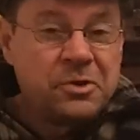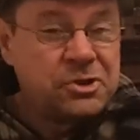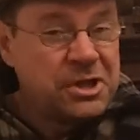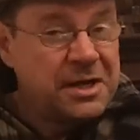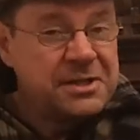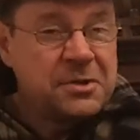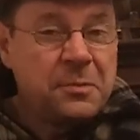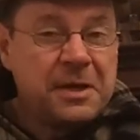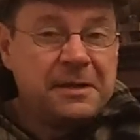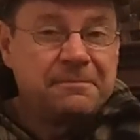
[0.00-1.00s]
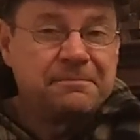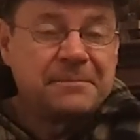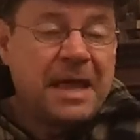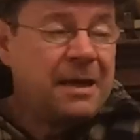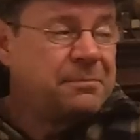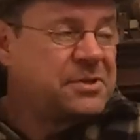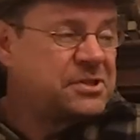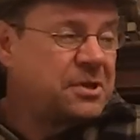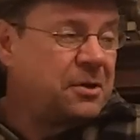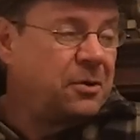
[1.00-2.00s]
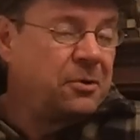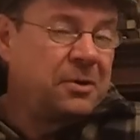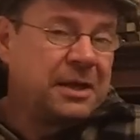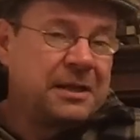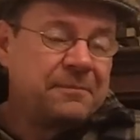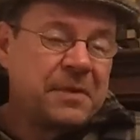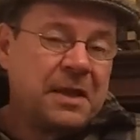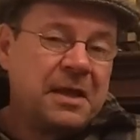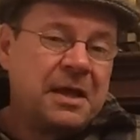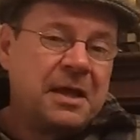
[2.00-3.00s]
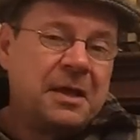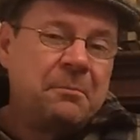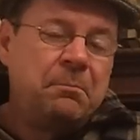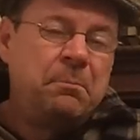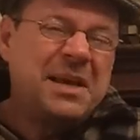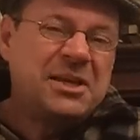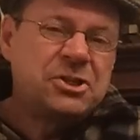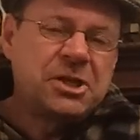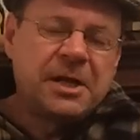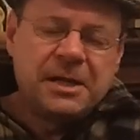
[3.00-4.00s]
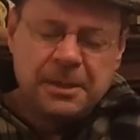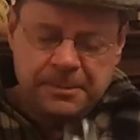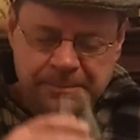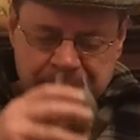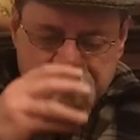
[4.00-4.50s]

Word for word: the sherry's away. Absolutely big sherry,